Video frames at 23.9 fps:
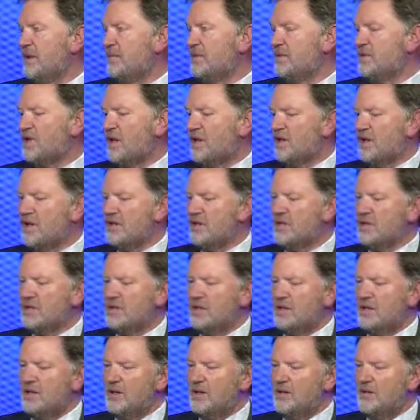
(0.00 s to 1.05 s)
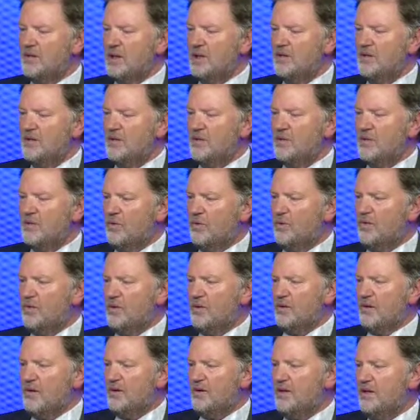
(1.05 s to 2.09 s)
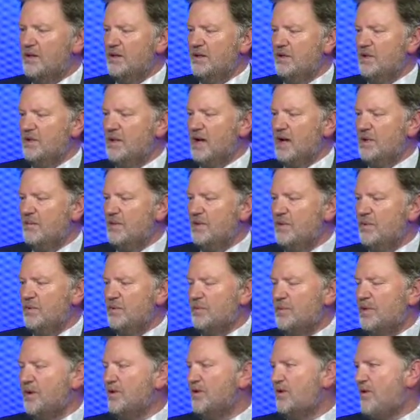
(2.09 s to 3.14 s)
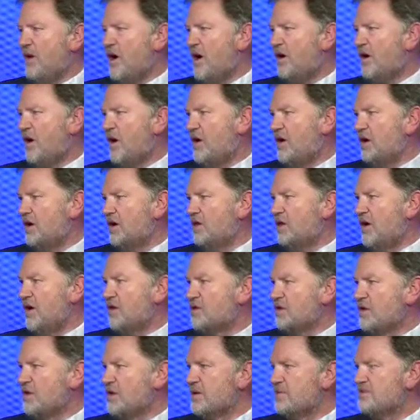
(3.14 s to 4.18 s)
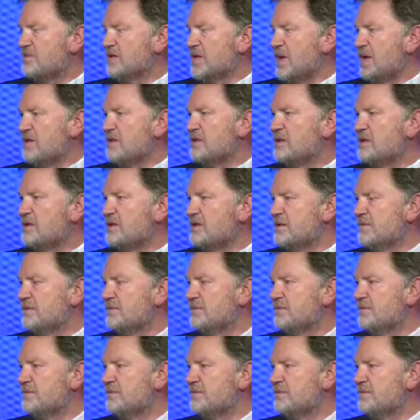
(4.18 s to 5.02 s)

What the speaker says: So that's, but ordinarily it would be a fine only in those circumstances.